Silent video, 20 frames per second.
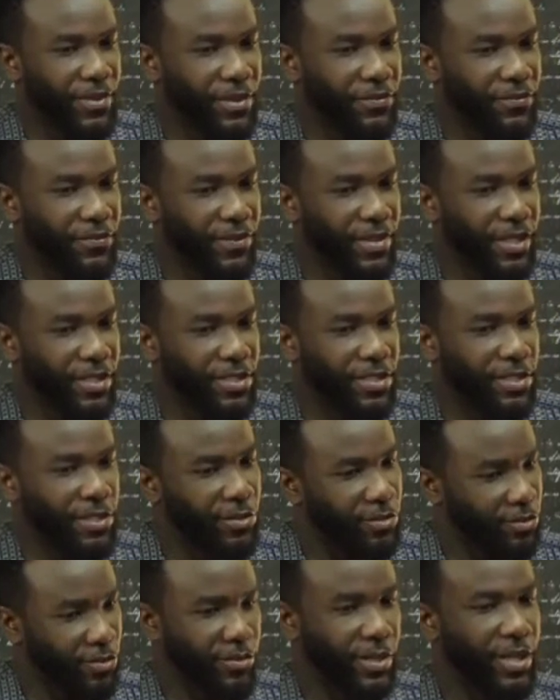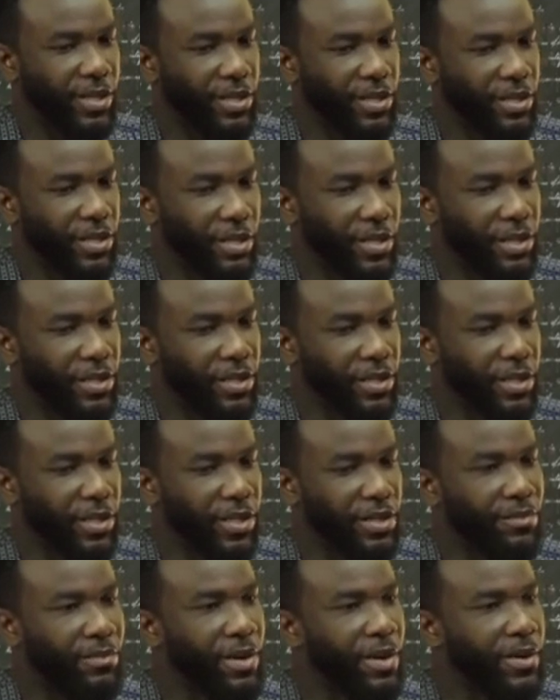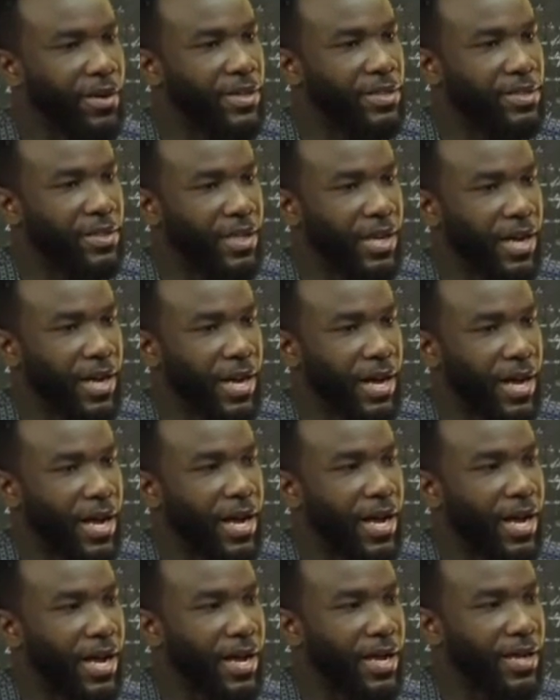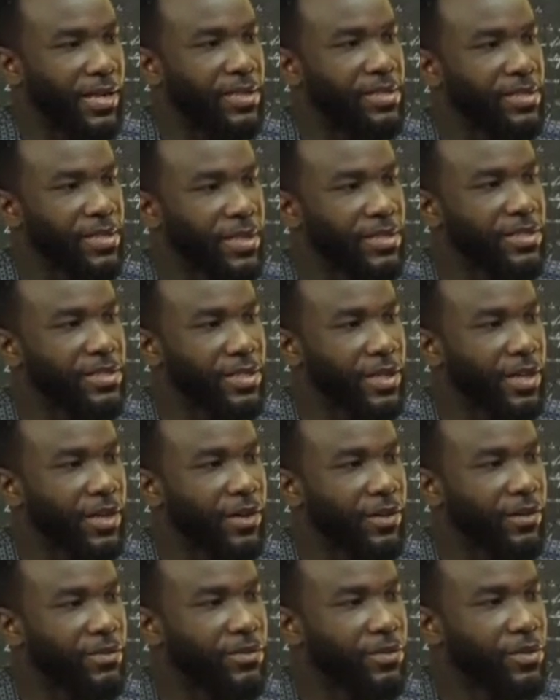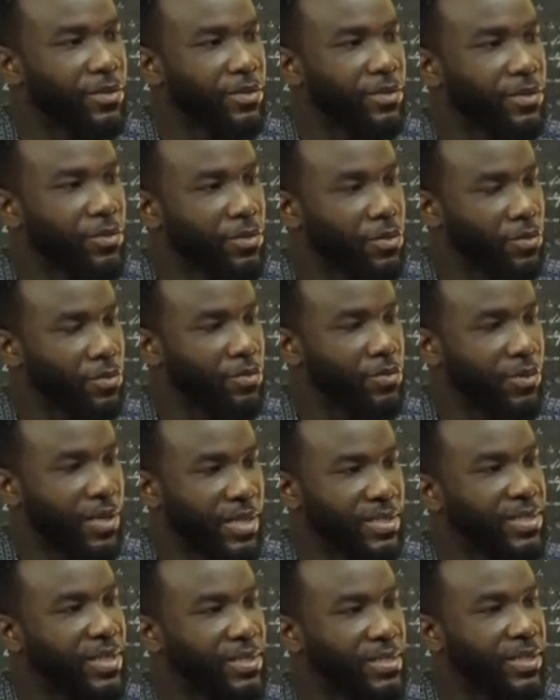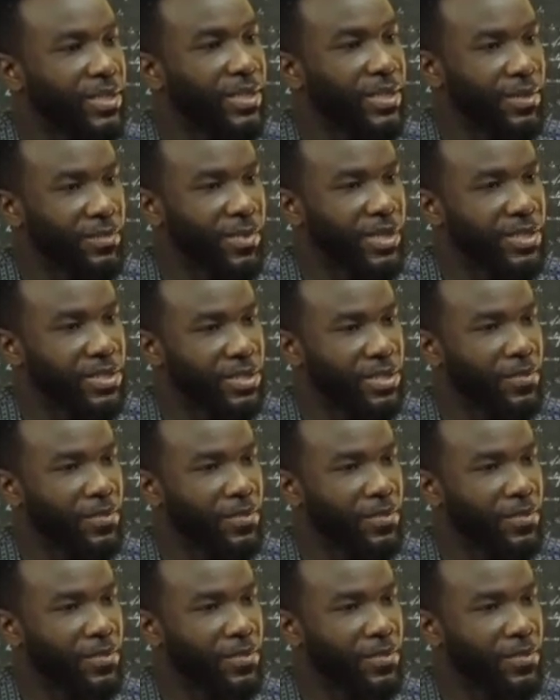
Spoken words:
the children in the marriage are essential to a certain limit,